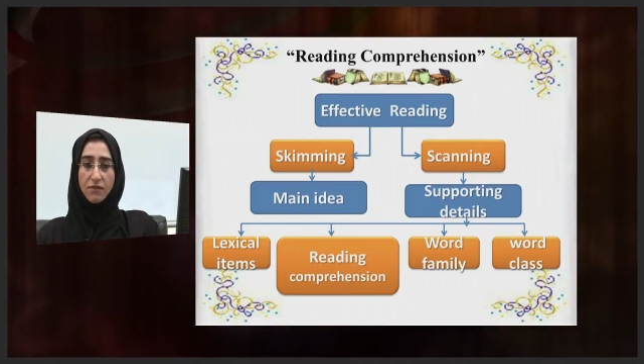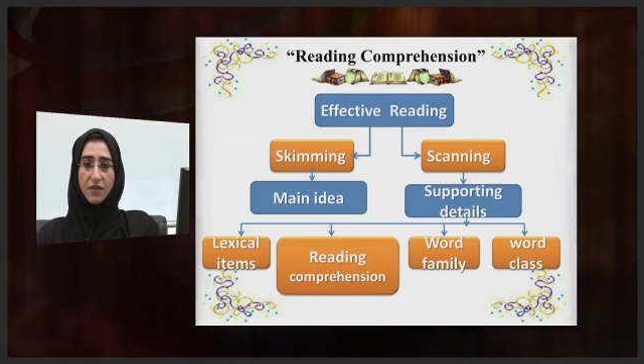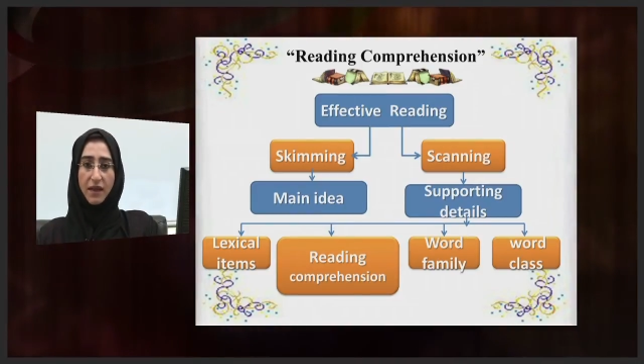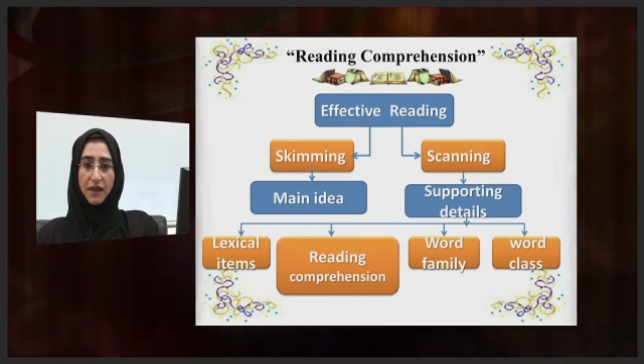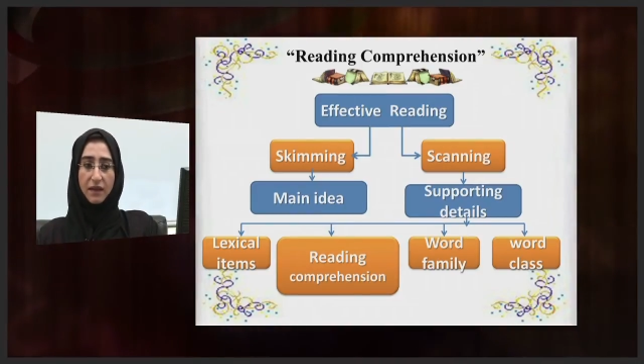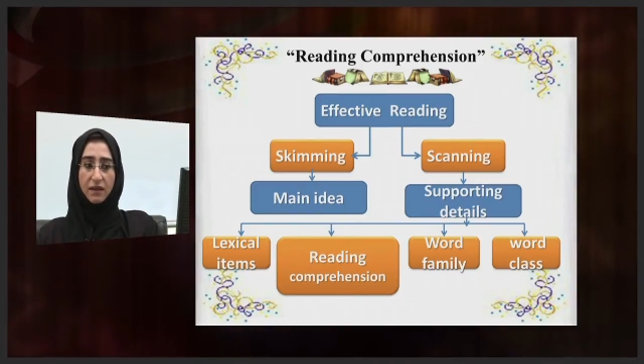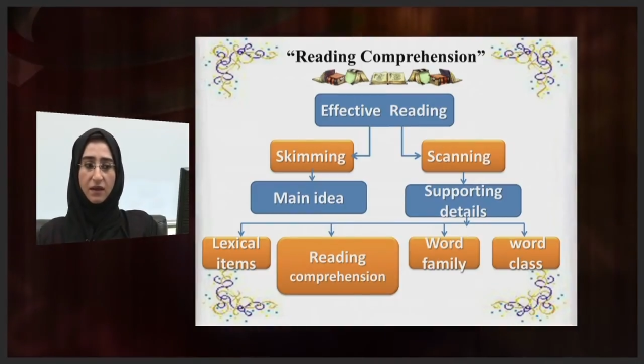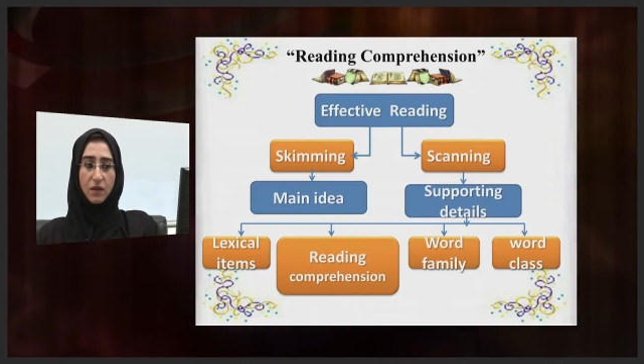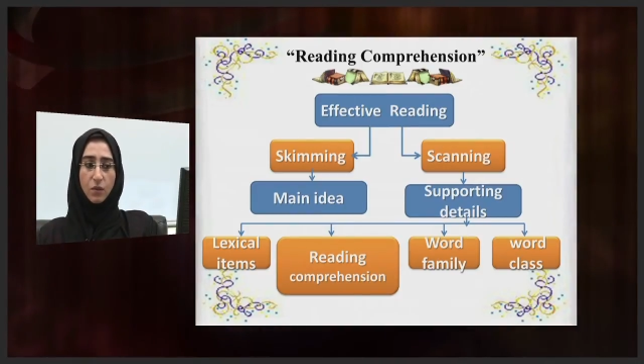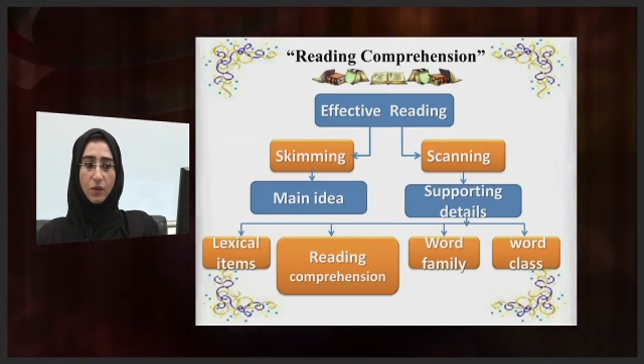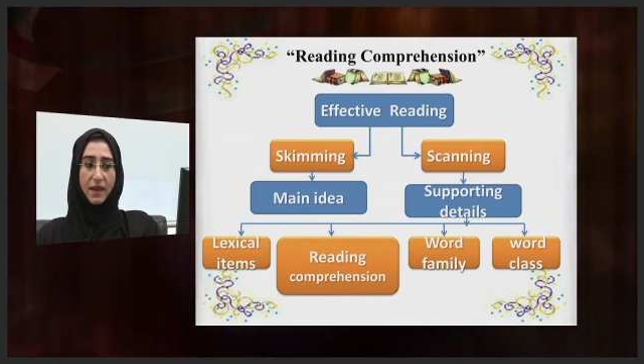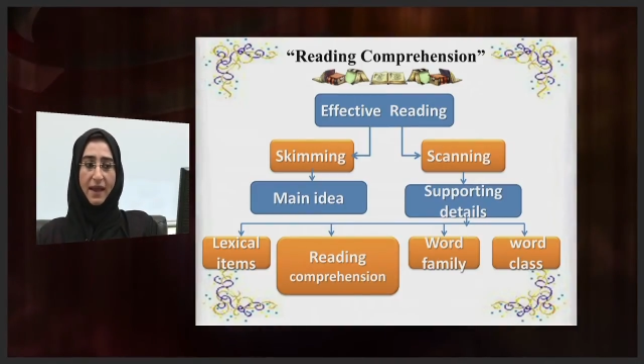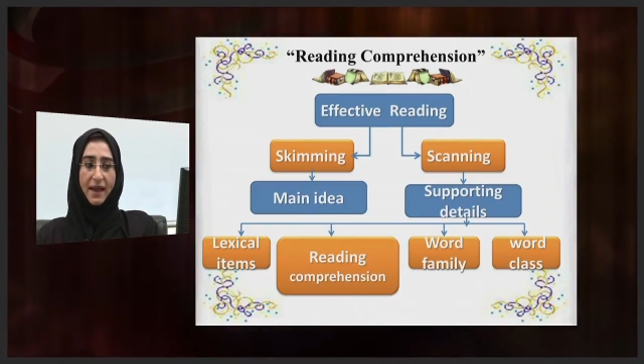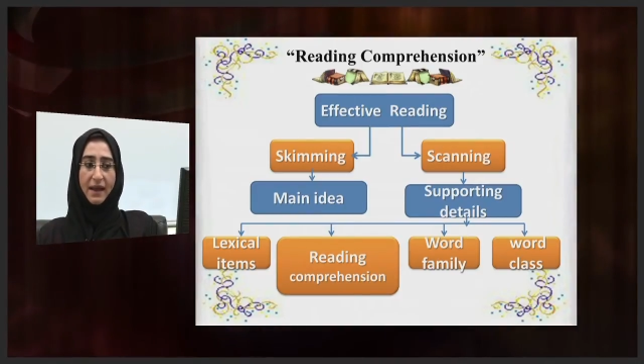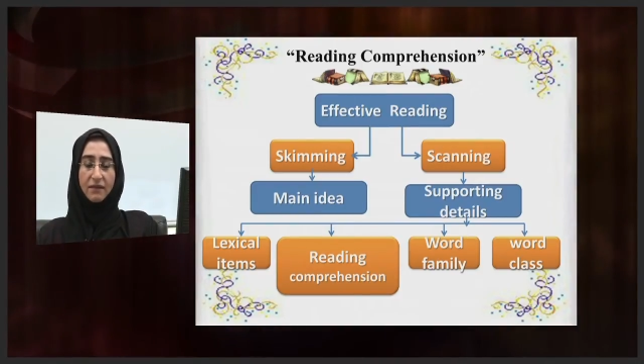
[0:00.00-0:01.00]
Then
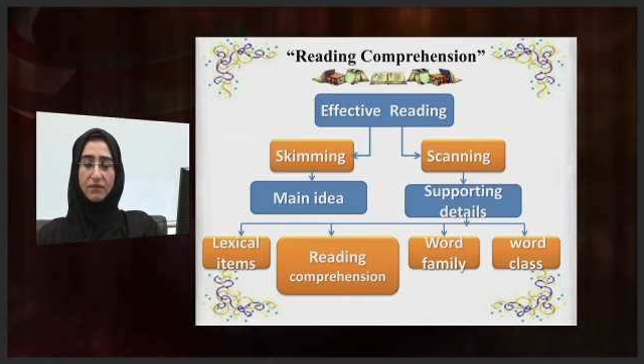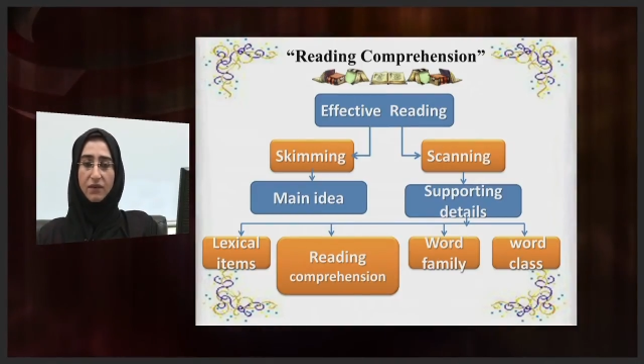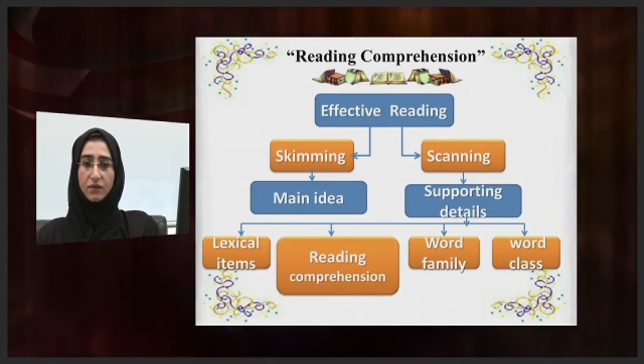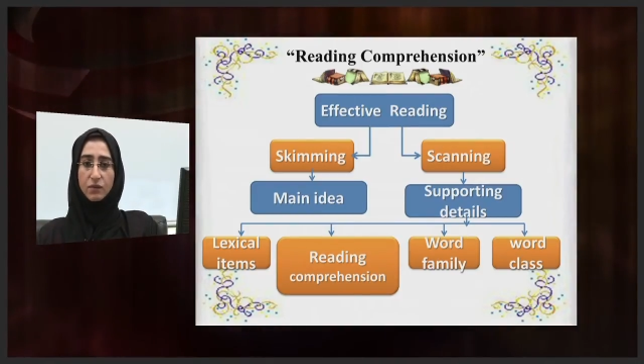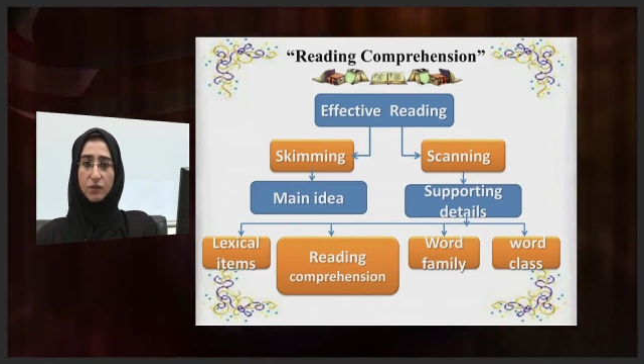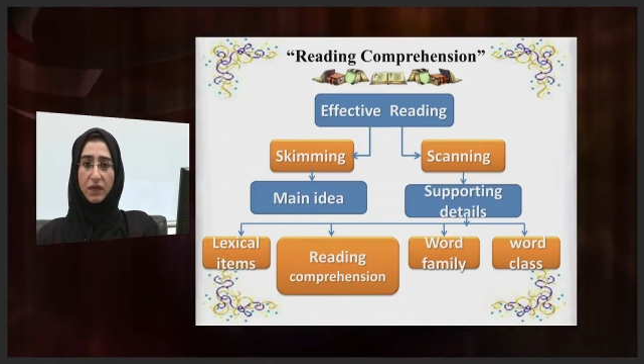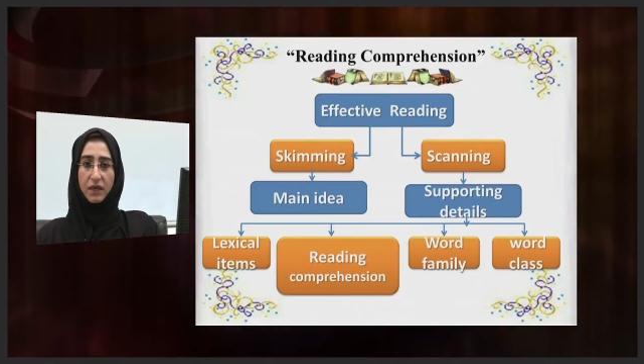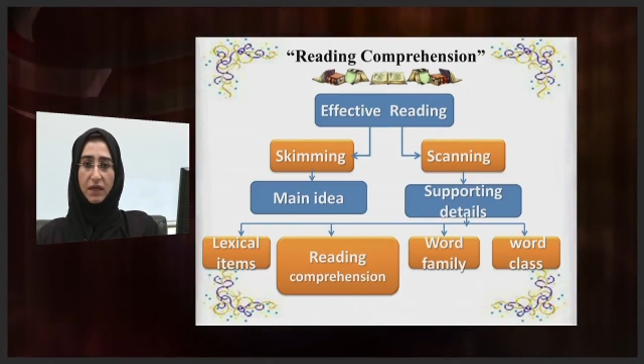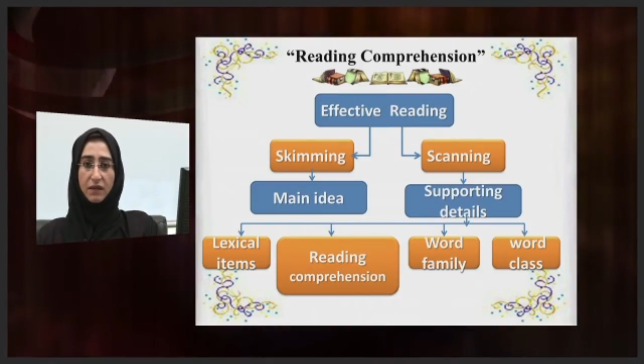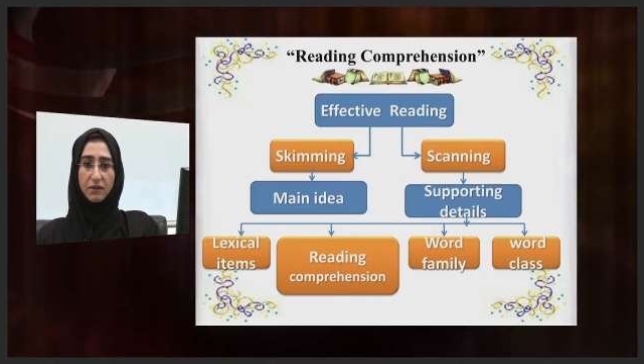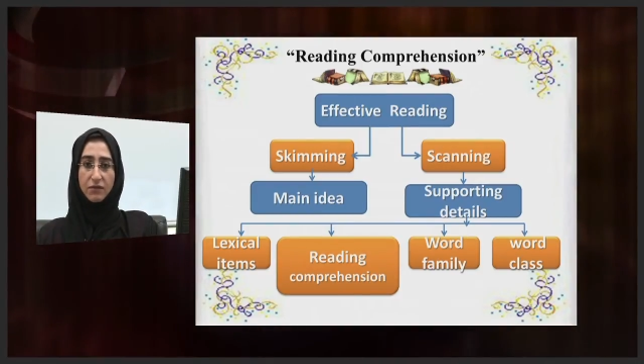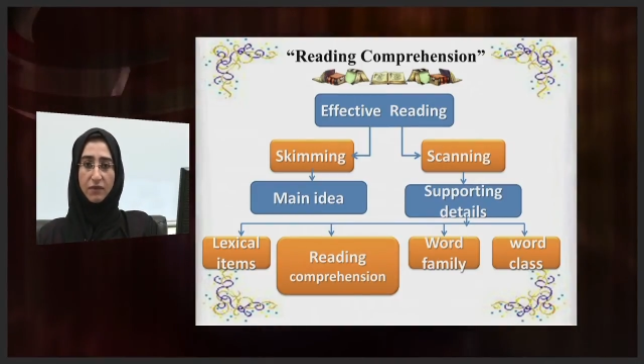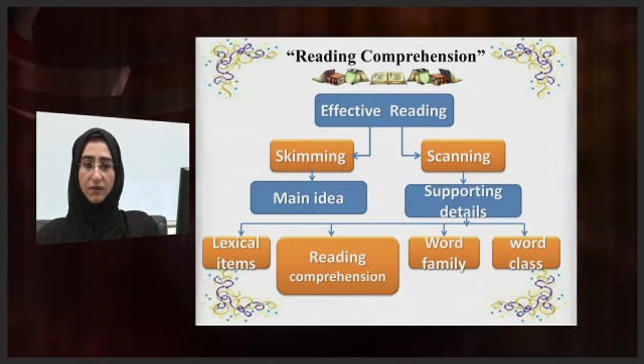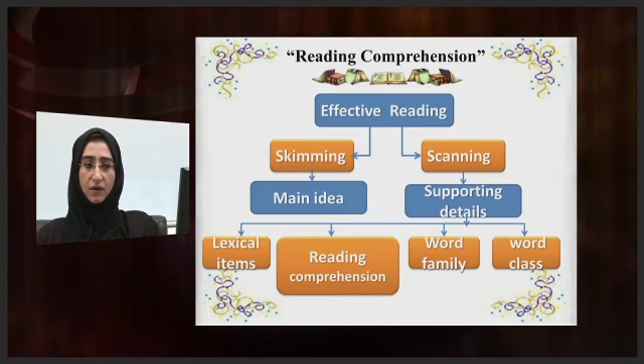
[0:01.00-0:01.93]
we have reading